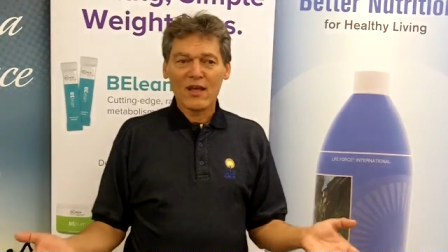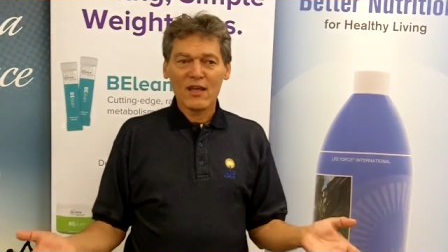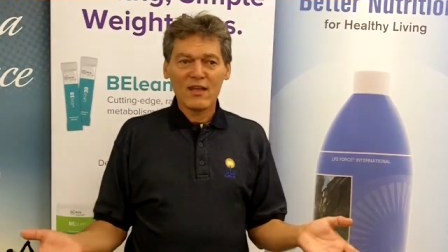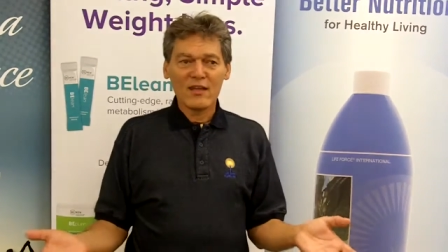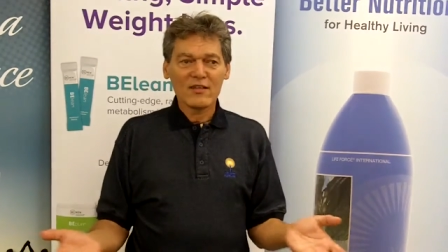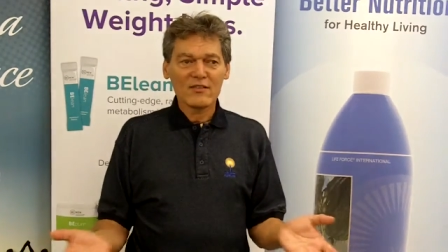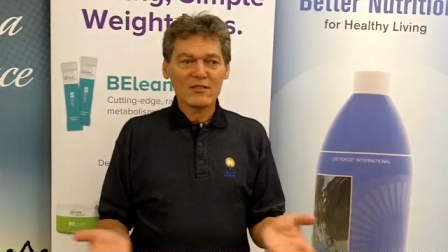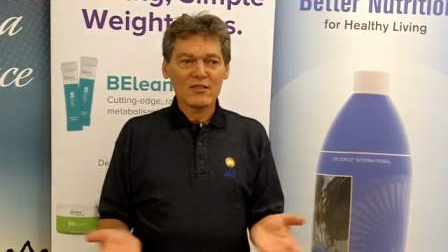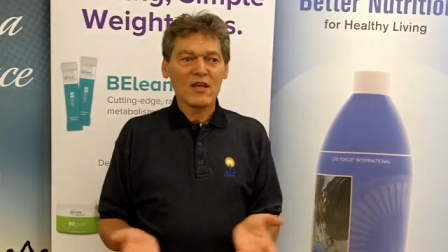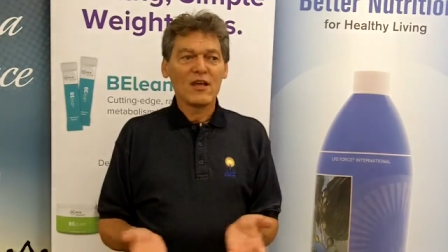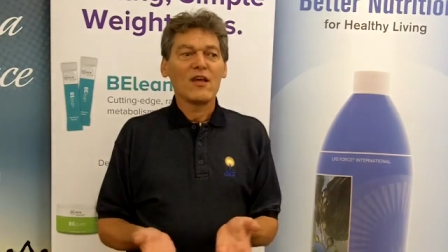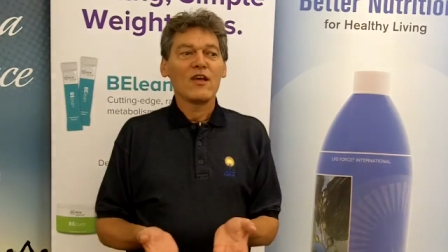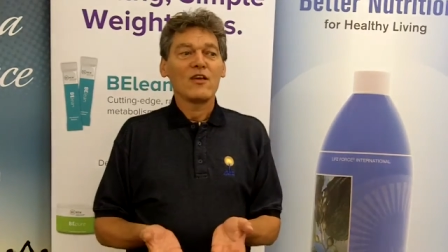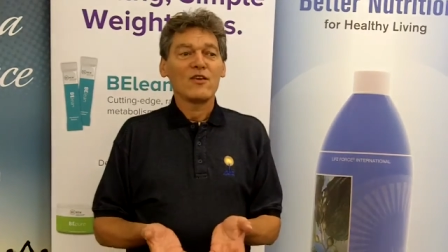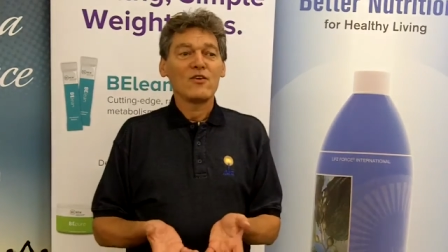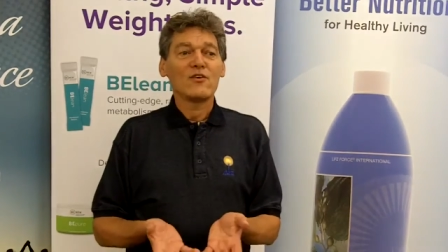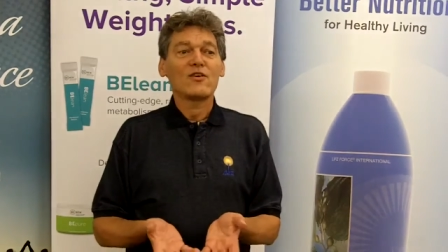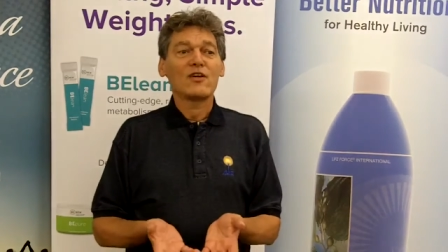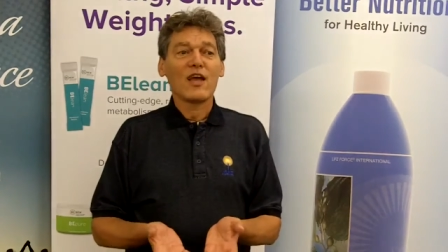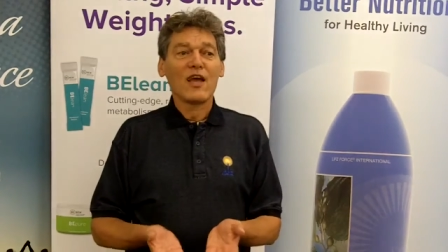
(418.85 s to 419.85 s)
is
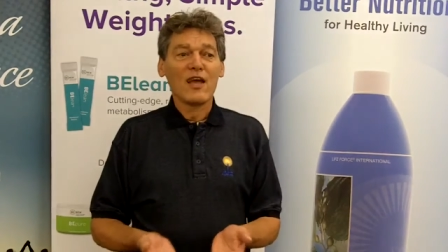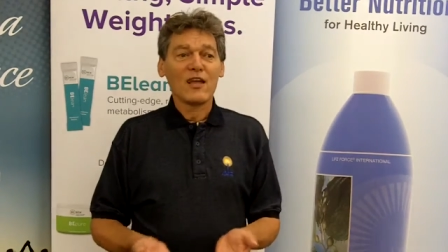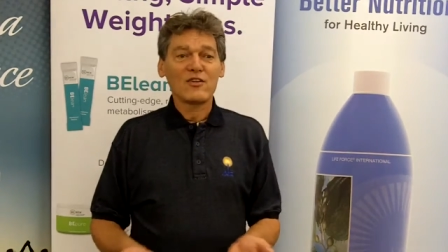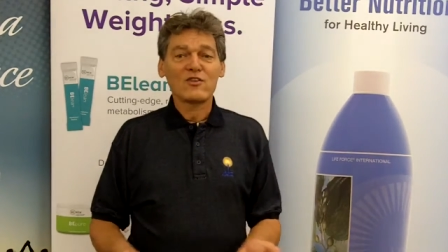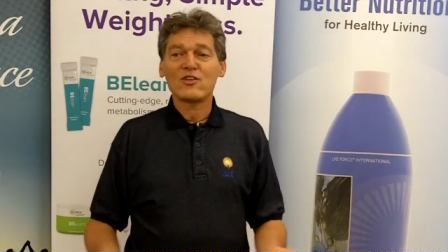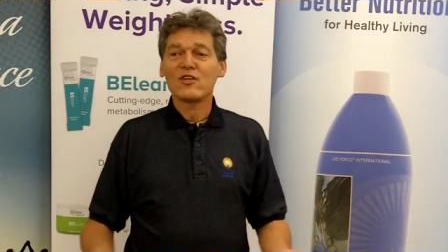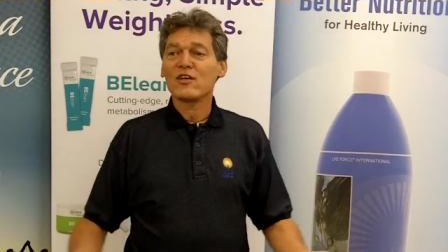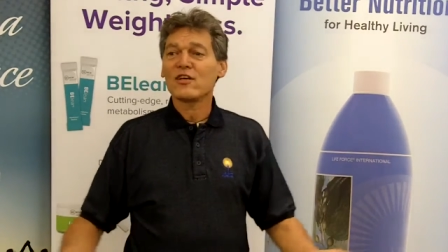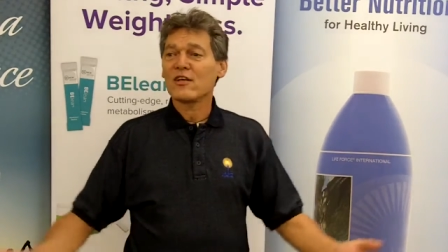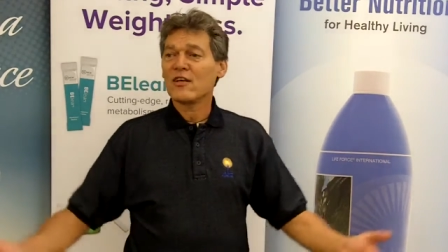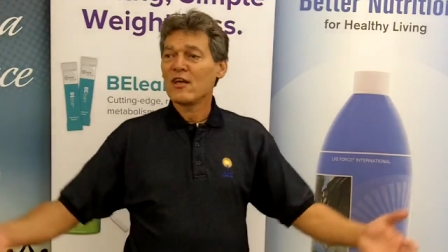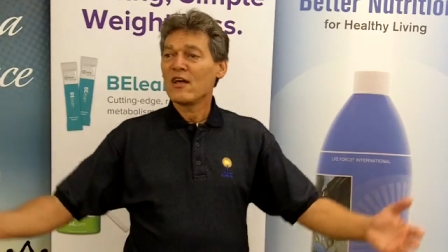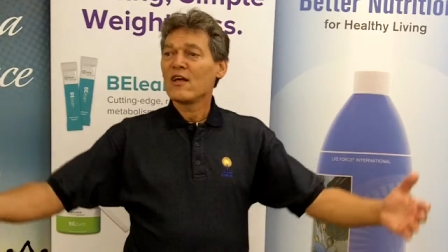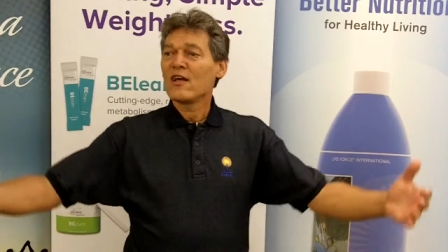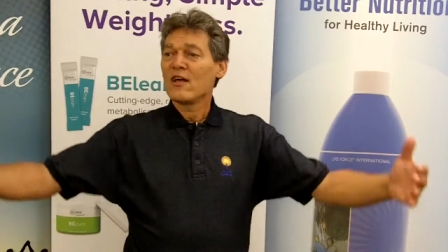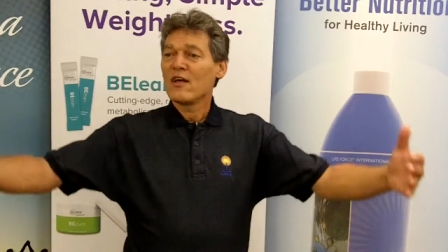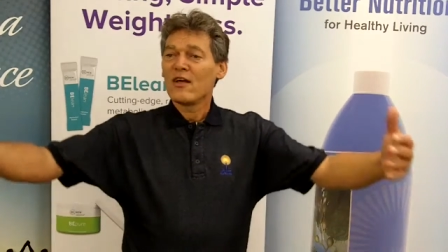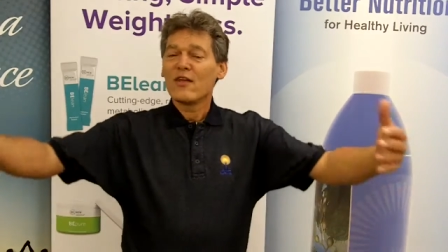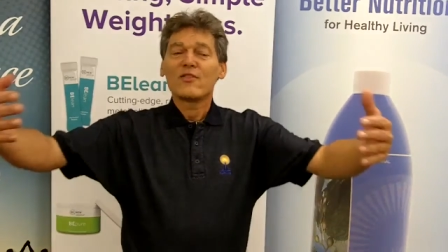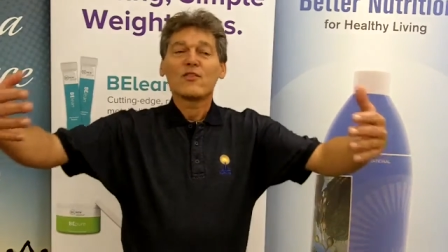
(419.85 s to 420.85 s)
you catching
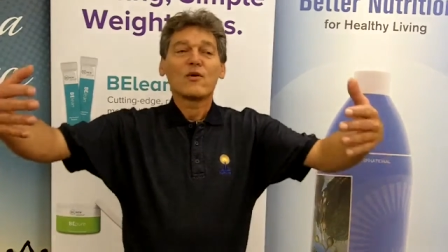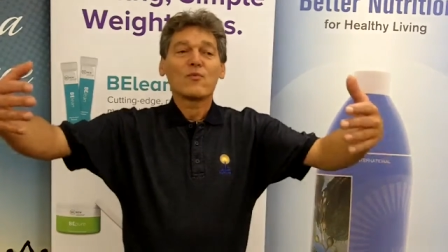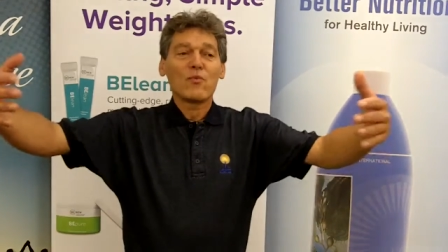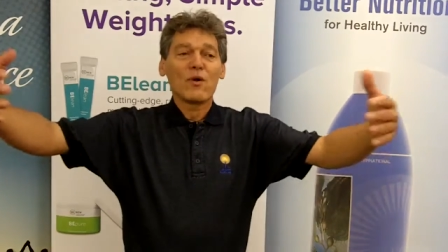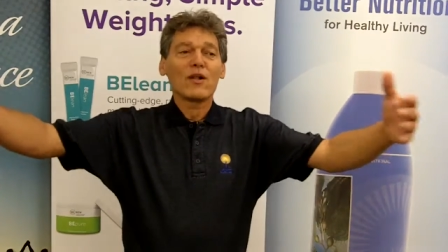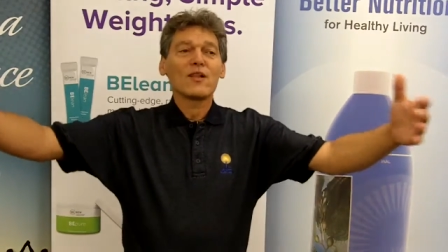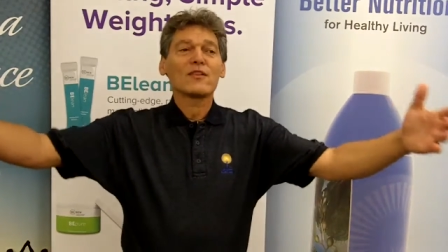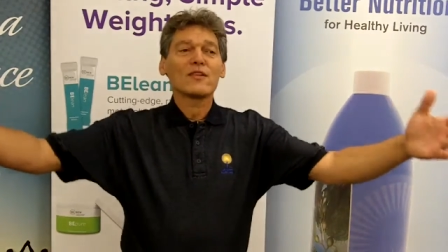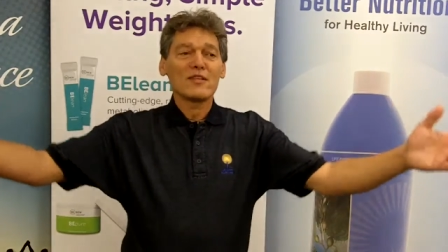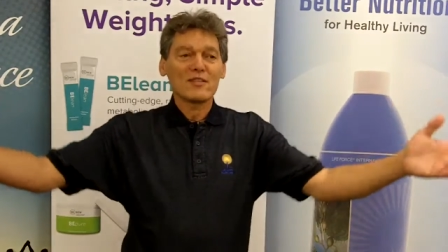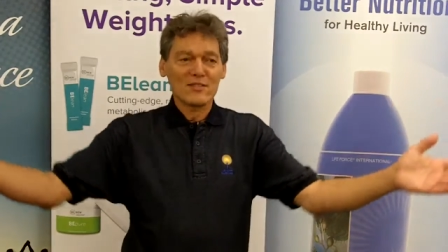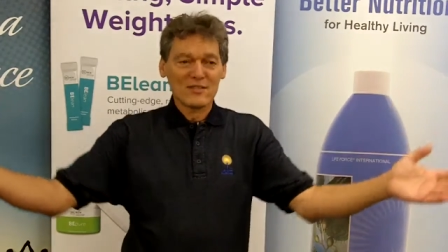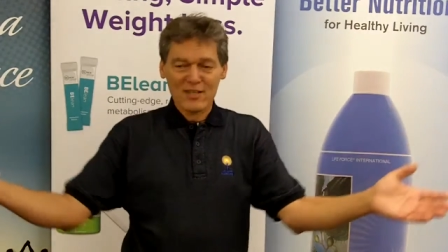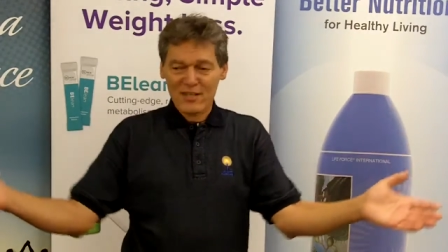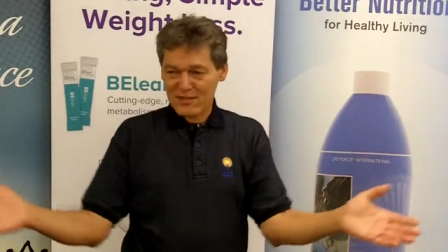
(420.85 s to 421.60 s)
the wellness